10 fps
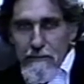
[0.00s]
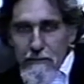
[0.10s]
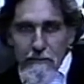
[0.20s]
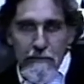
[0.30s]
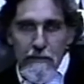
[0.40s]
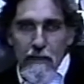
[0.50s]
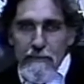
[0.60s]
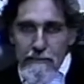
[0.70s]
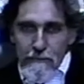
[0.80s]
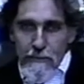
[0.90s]
at
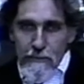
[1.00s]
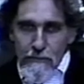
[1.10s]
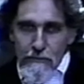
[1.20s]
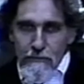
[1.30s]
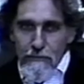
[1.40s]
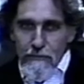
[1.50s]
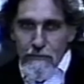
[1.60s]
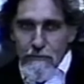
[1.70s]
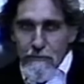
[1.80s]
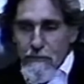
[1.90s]
odds to each other, that
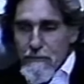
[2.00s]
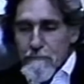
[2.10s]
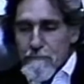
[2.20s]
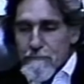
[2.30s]
are